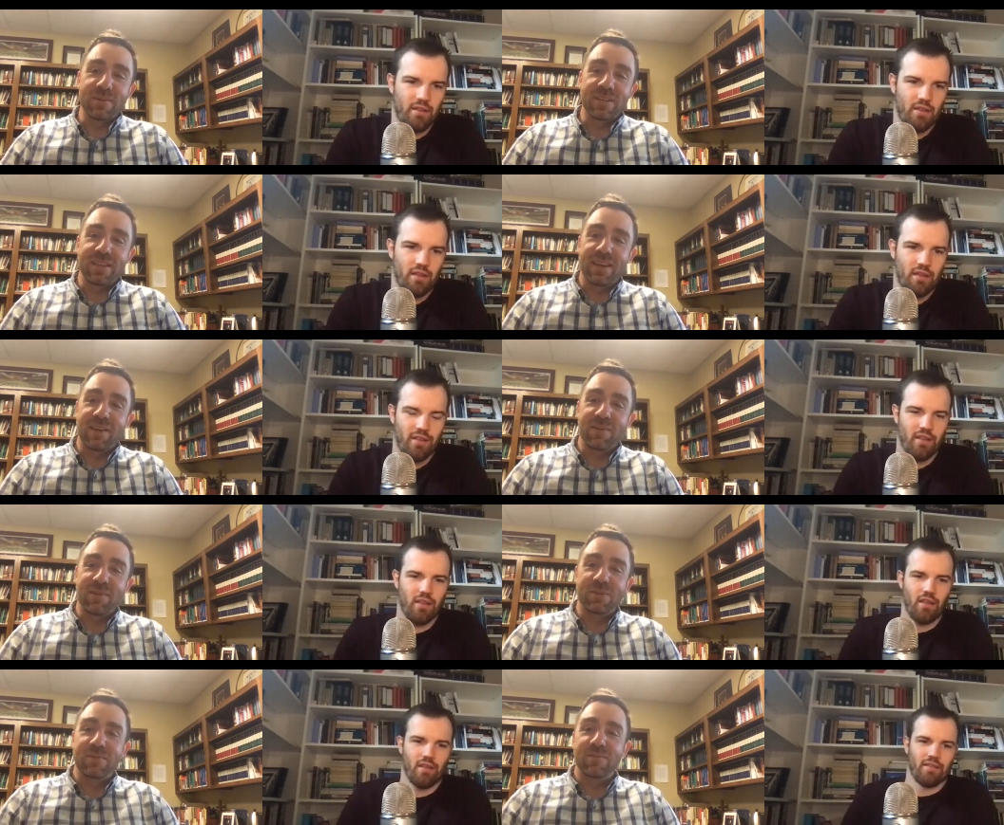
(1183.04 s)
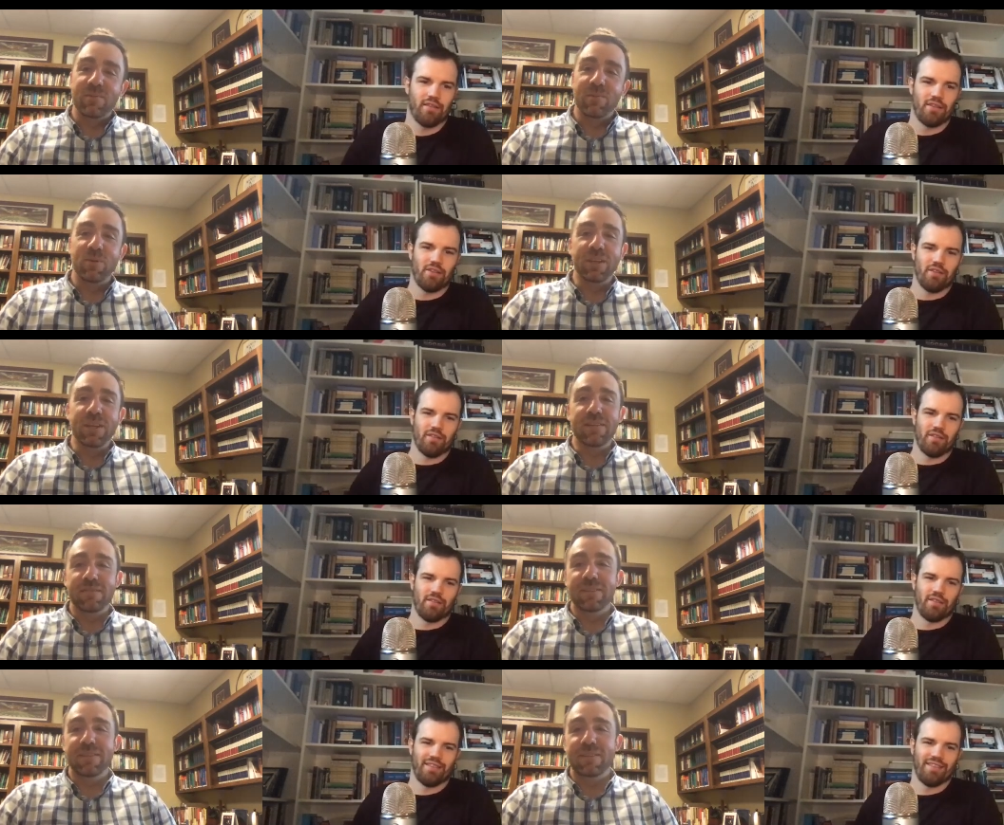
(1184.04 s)
Speaker 1: say that I was really
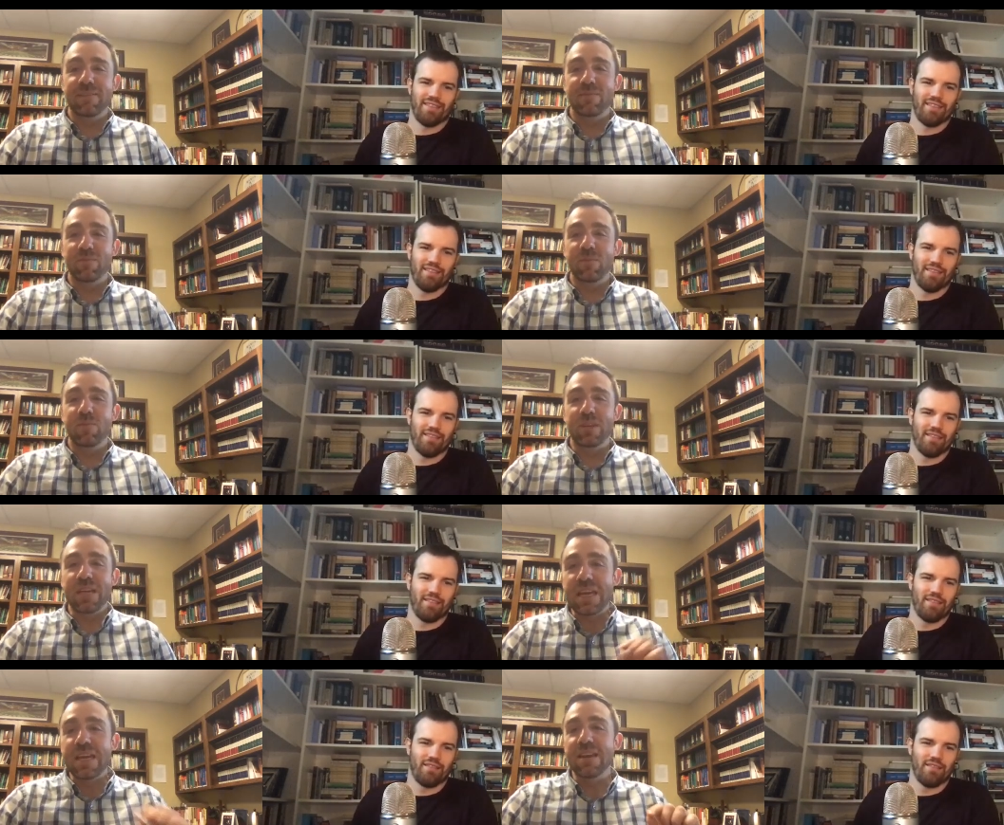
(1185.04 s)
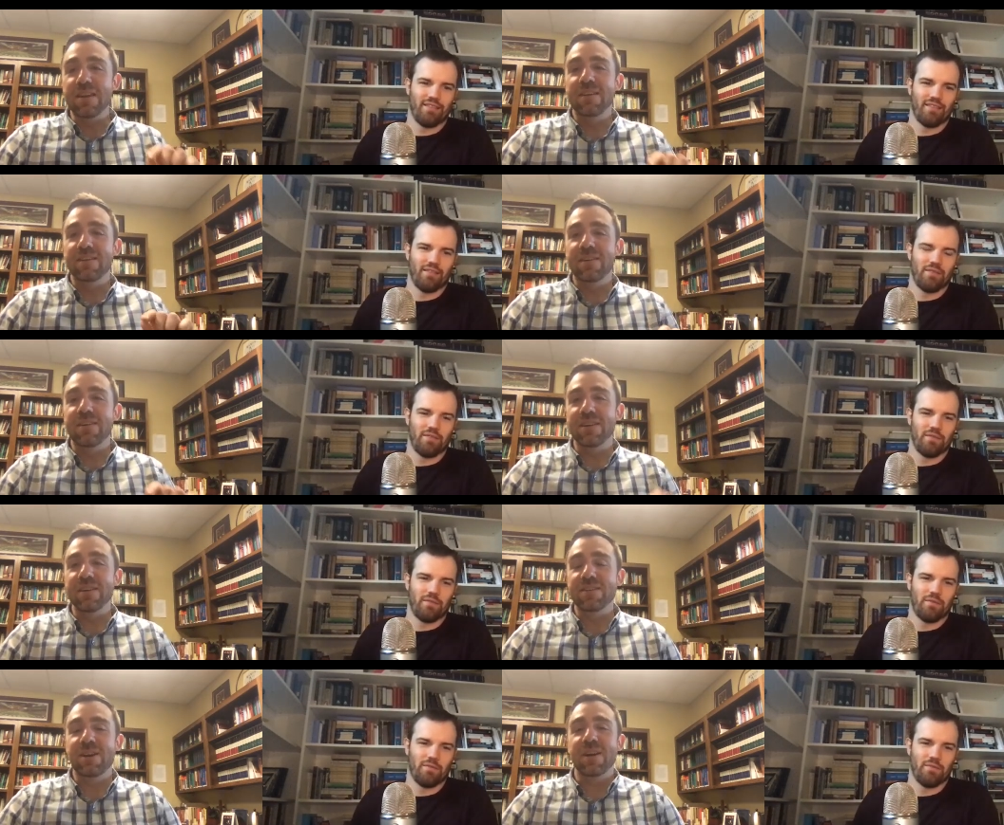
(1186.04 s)
keen on
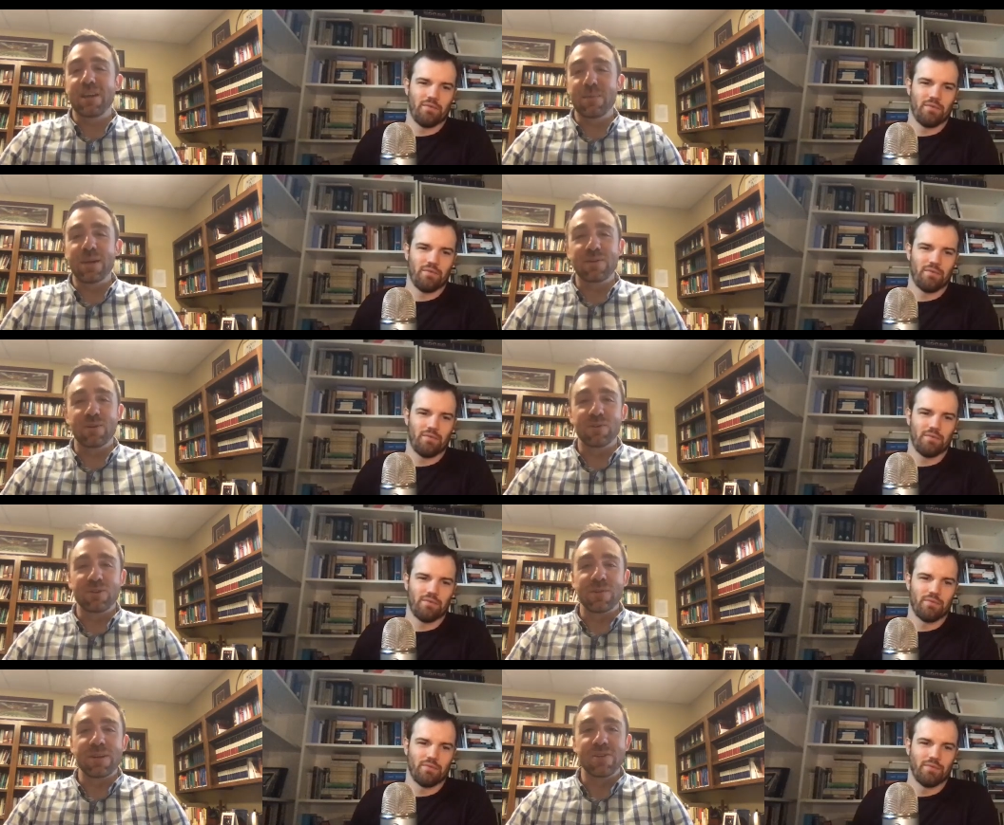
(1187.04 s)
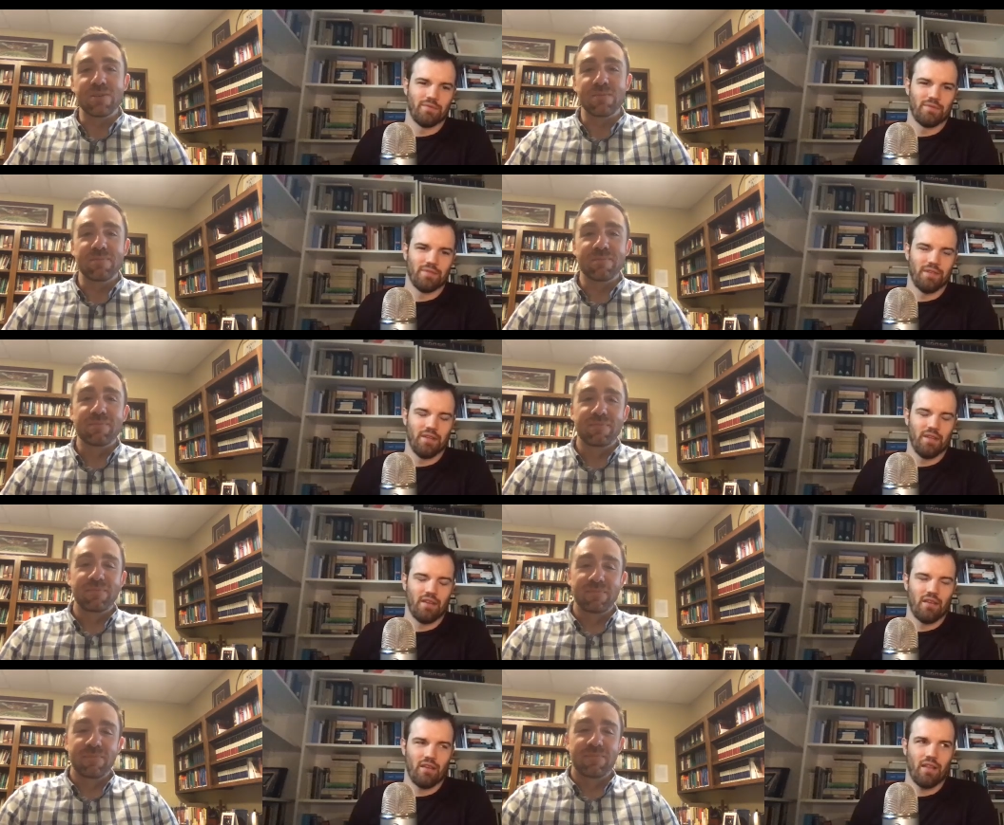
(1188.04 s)
talking about eternal generation.
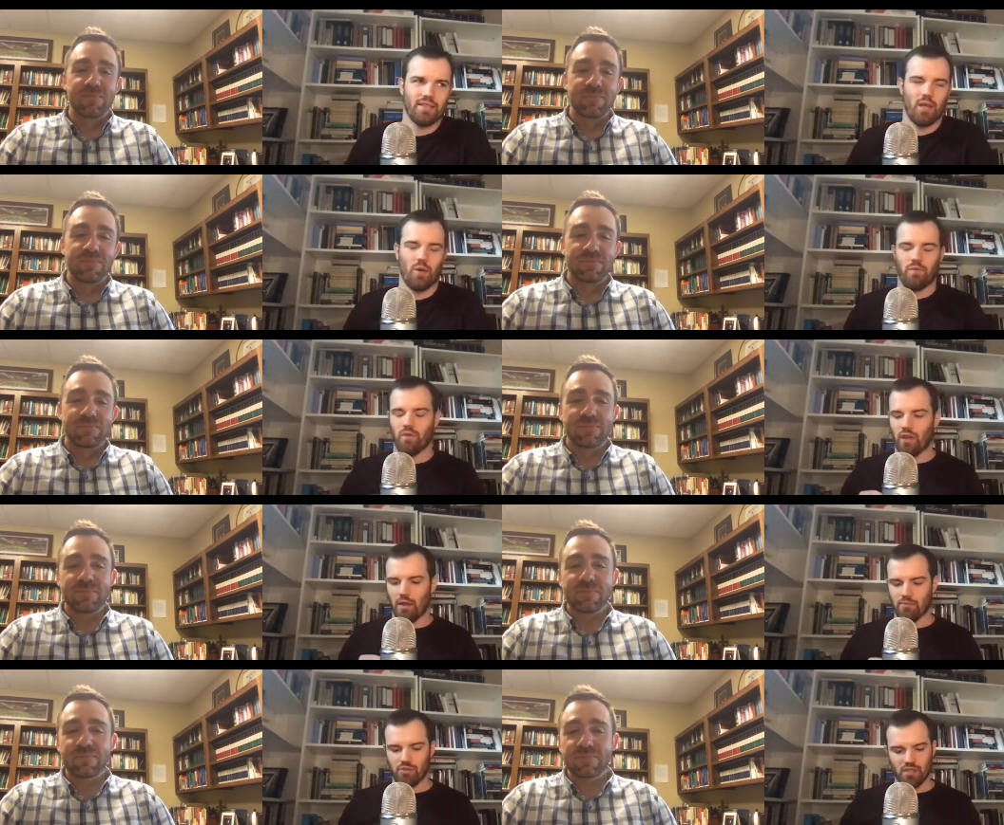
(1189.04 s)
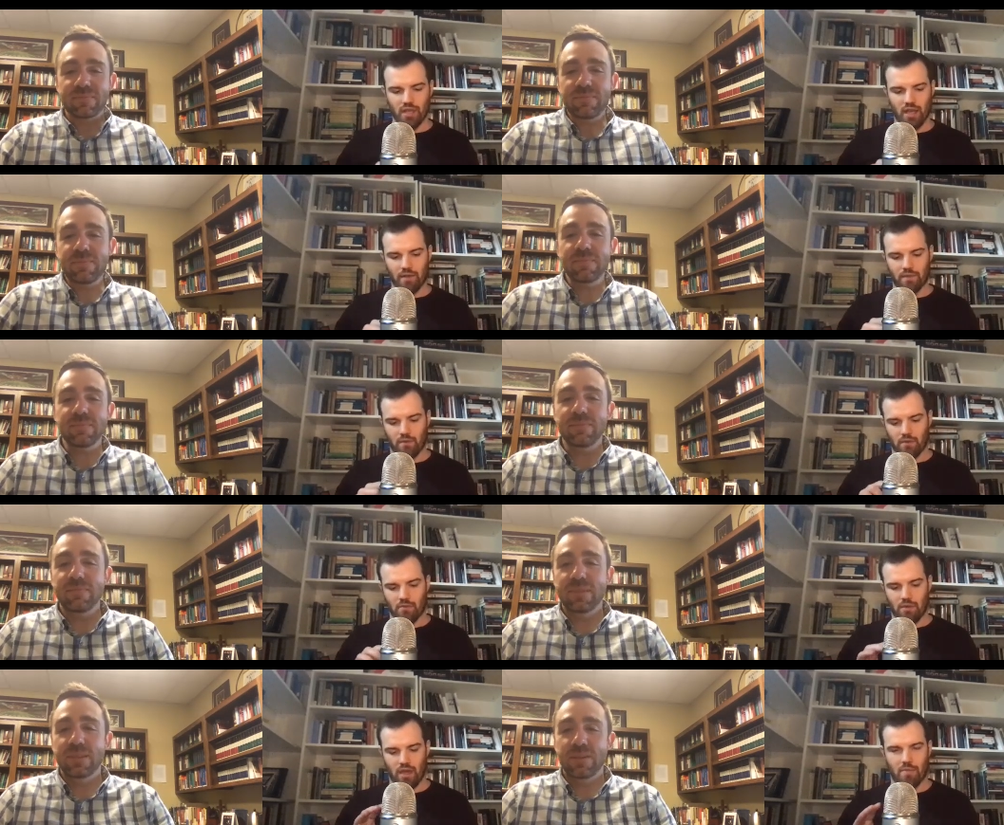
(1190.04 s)
Speaker 2: That's helpful. Um, just to kind of
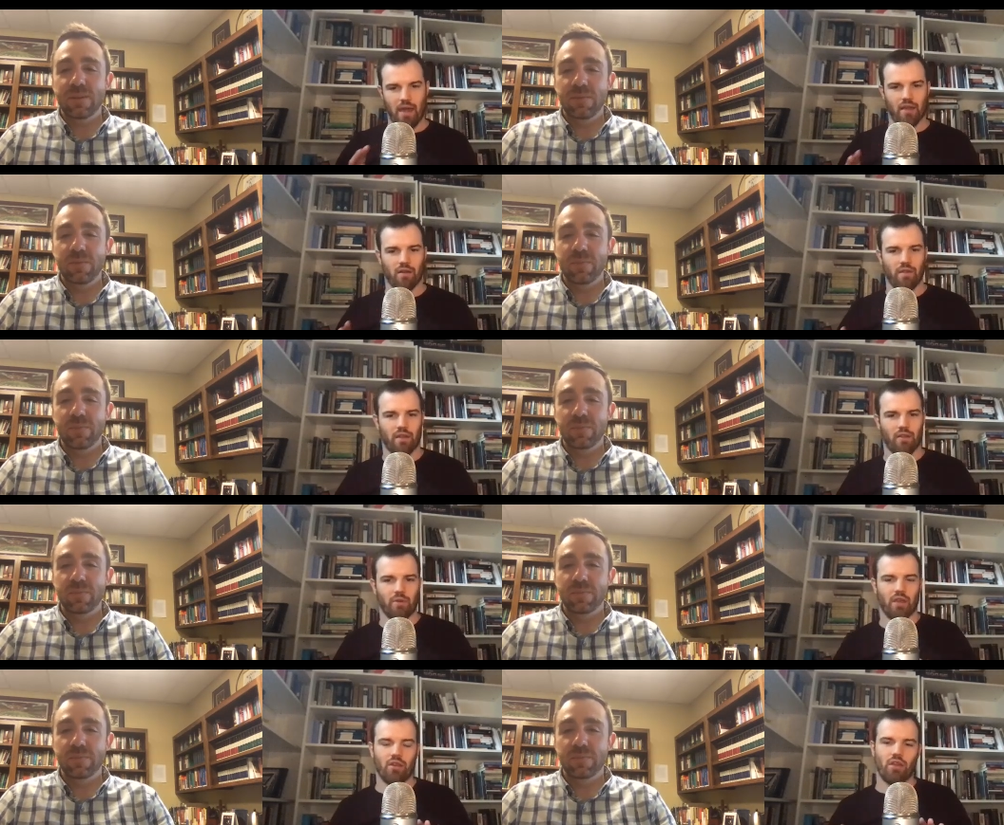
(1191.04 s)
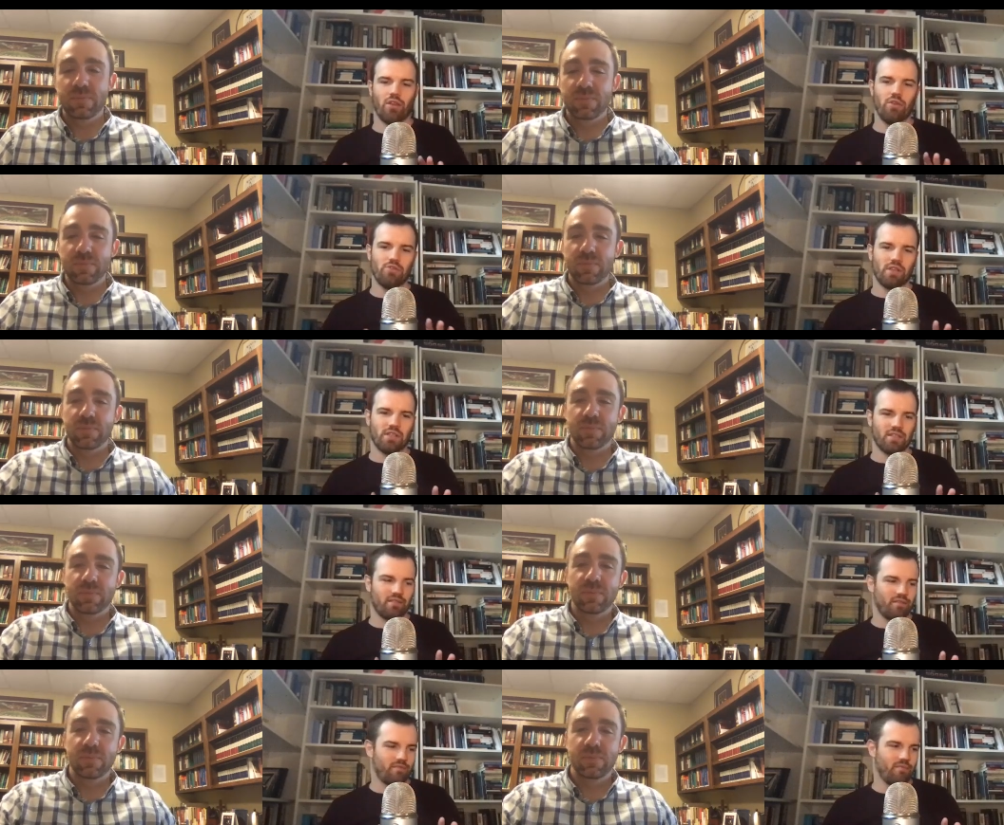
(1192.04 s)
piggyback on that a little bit, can, can you
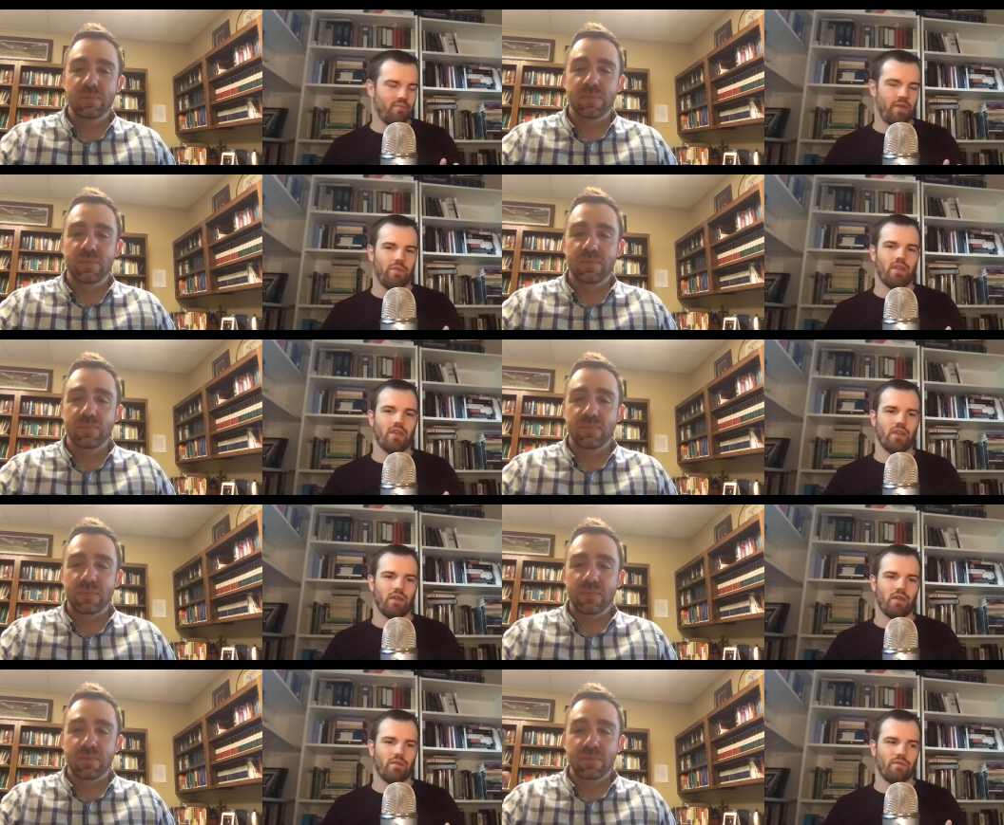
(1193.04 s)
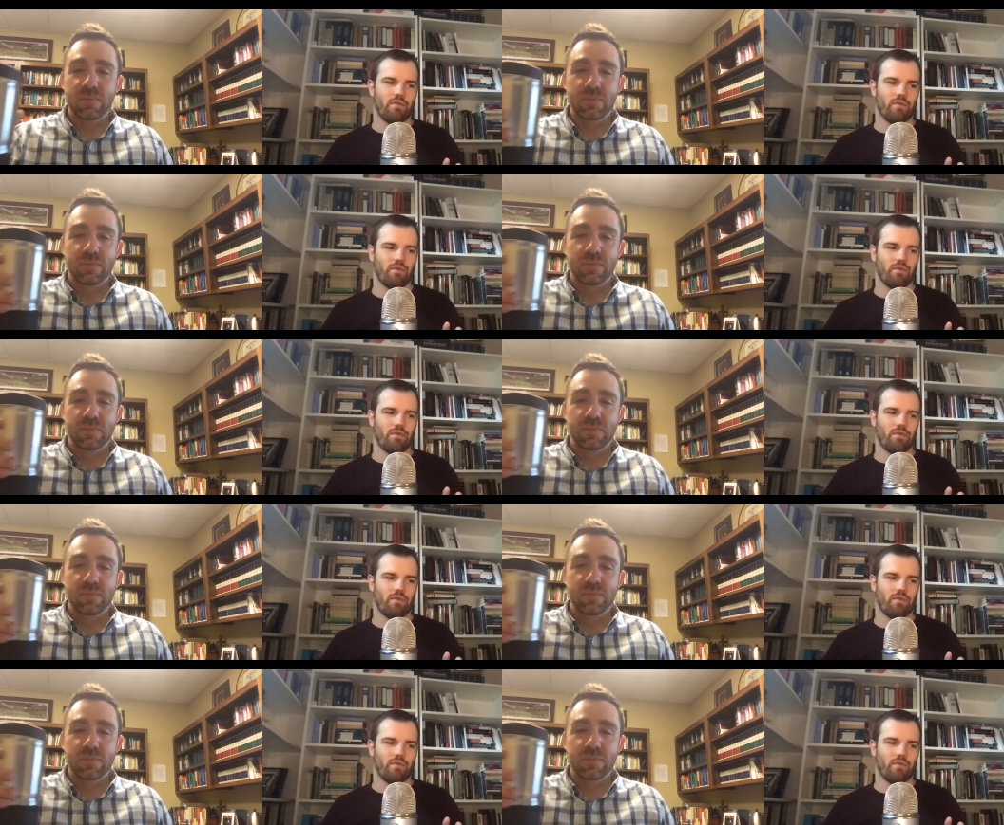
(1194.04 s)
just maybe give